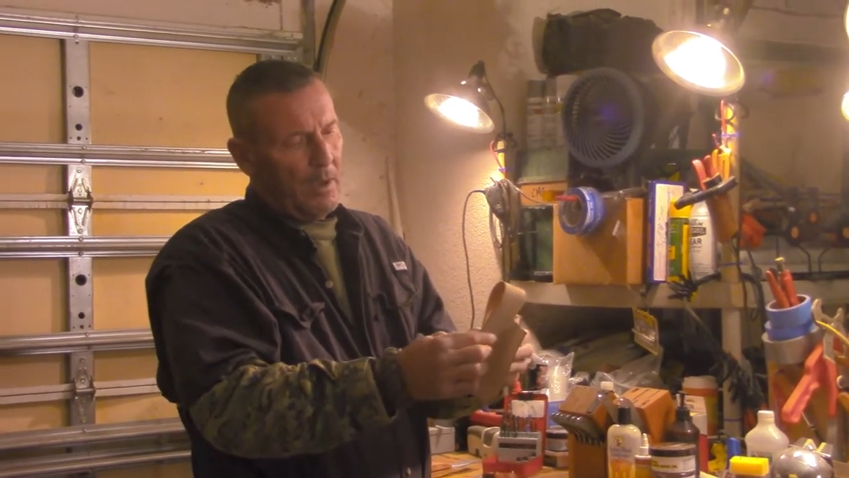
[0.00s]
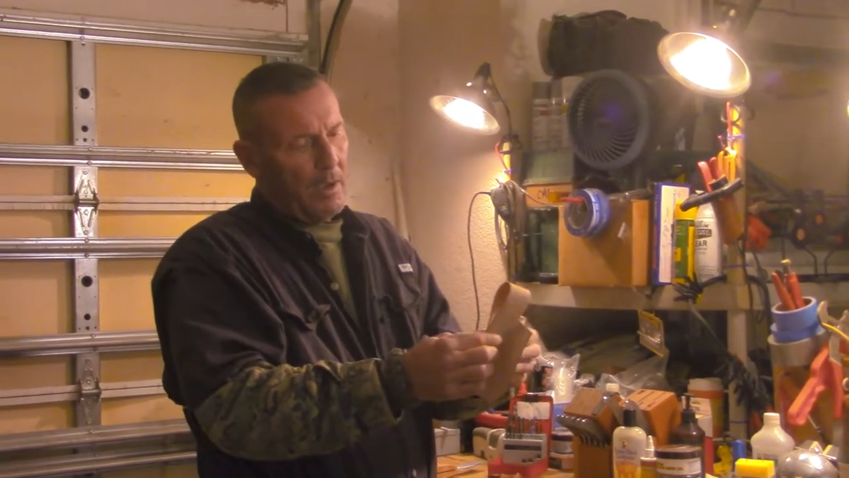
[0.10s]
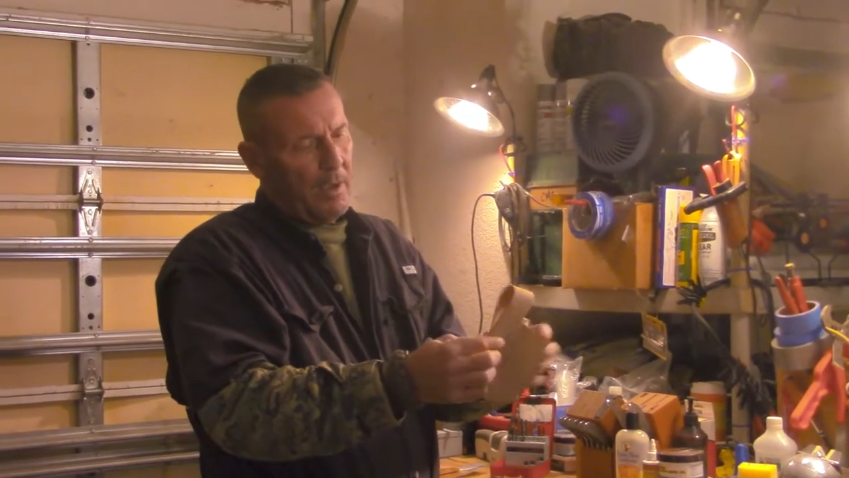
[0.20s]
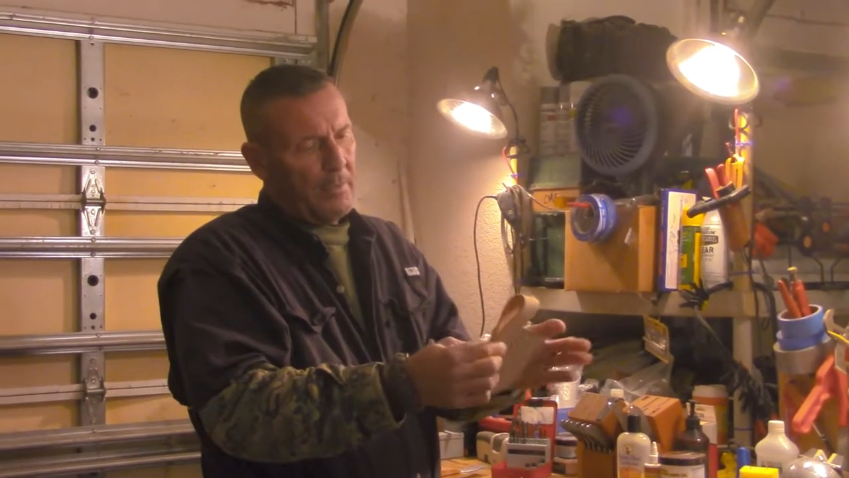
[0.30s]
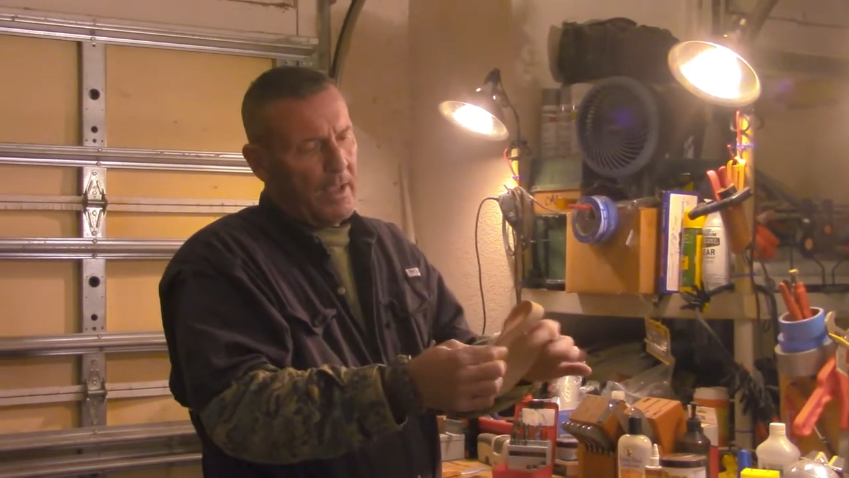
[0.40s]

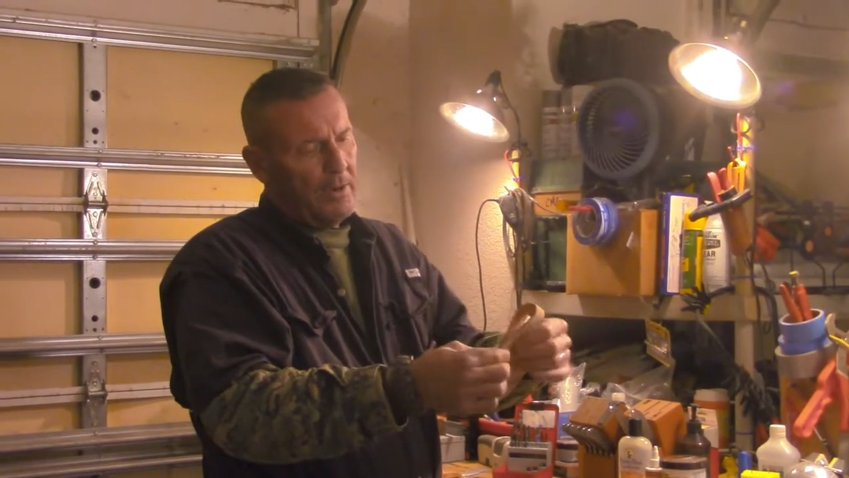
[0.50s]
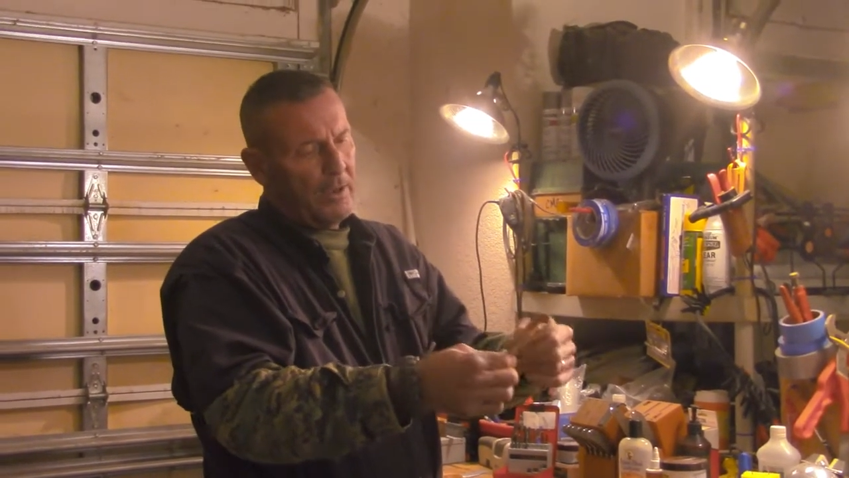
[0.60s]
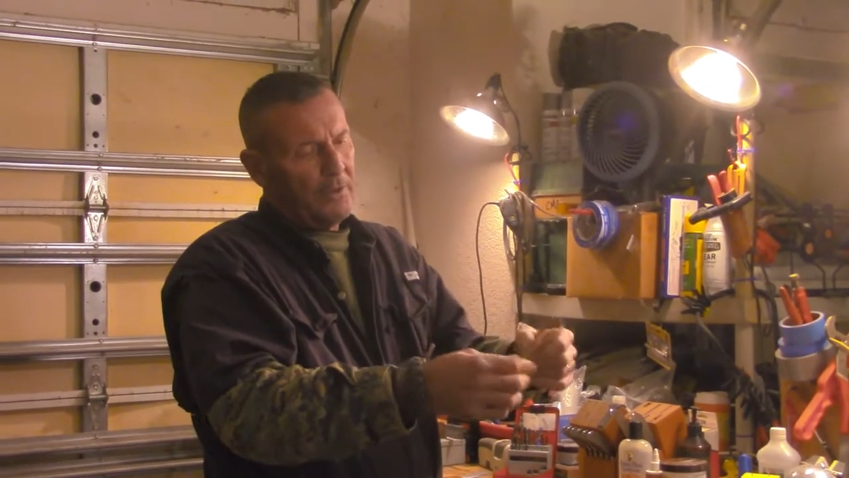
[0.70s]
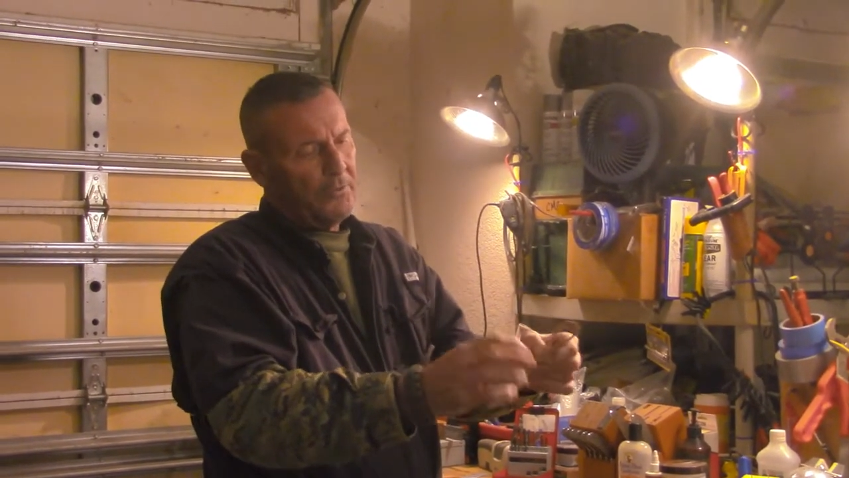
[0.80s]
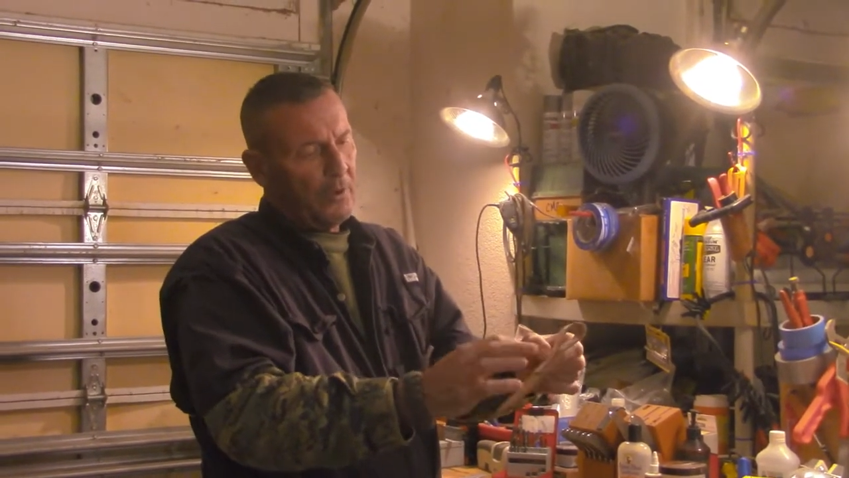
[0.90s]
And then you're
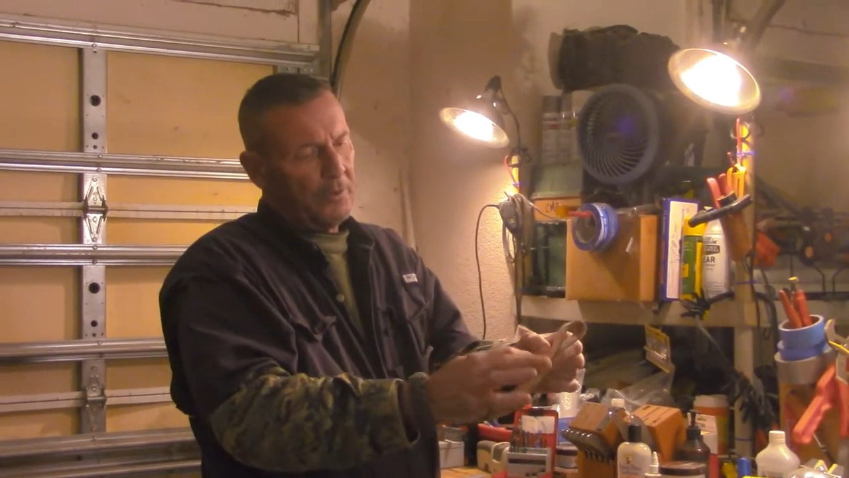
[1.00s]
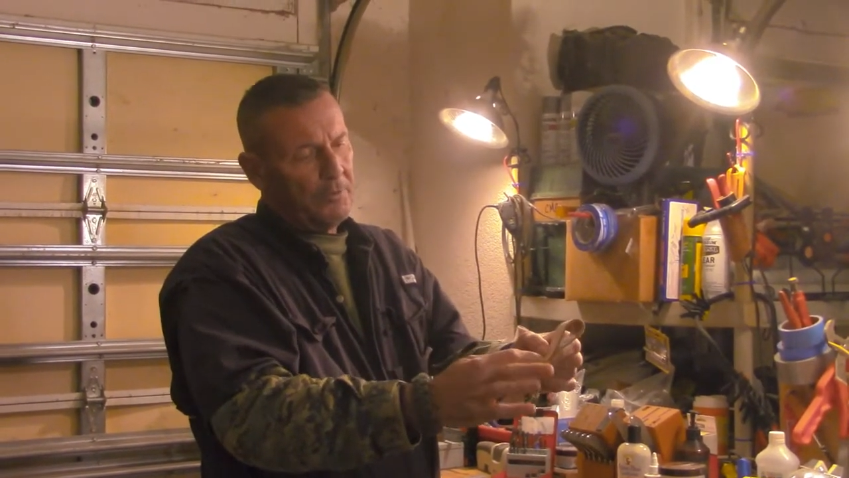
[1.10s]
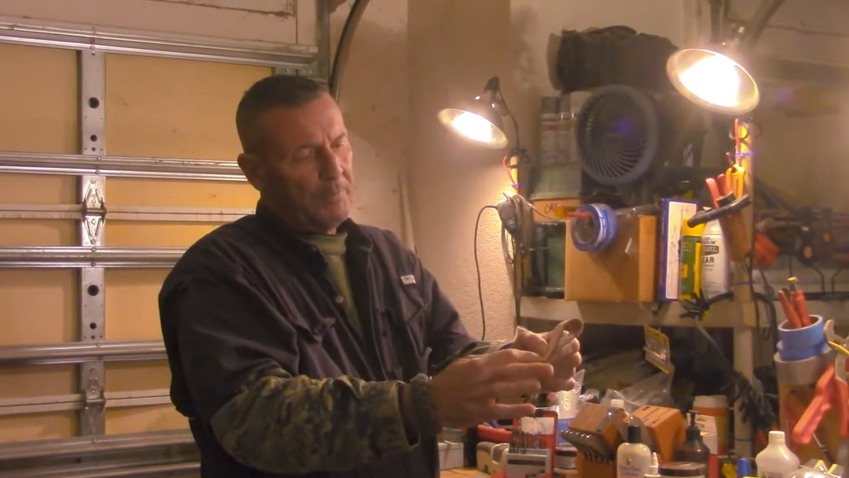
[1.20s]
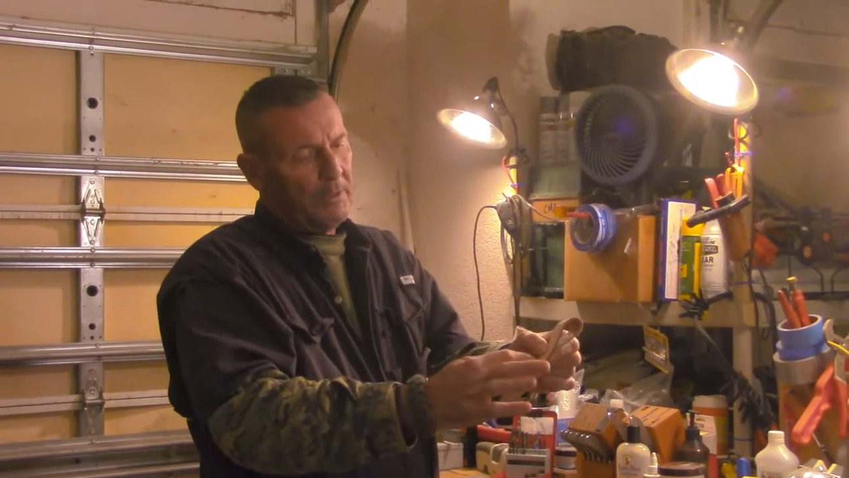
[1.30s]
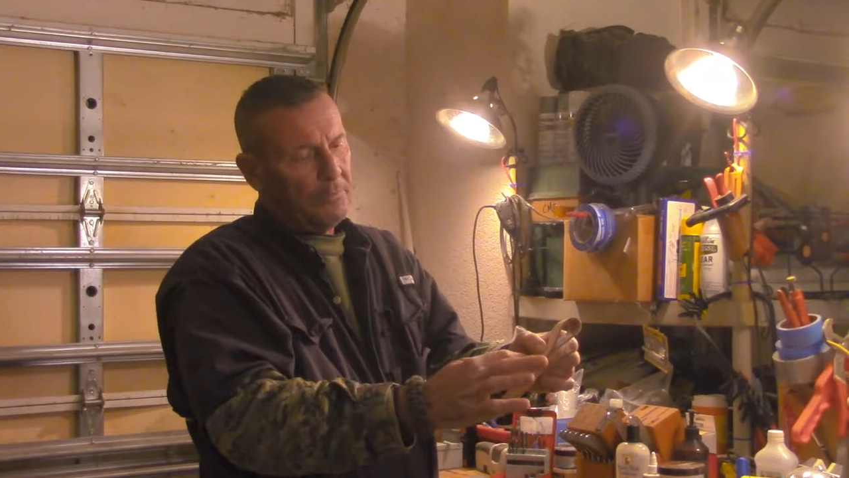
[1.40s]
going to sew this
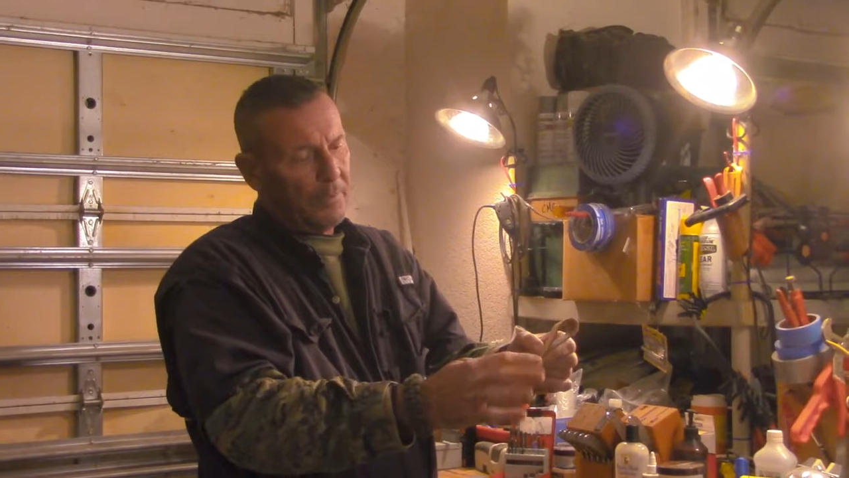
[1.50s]
piece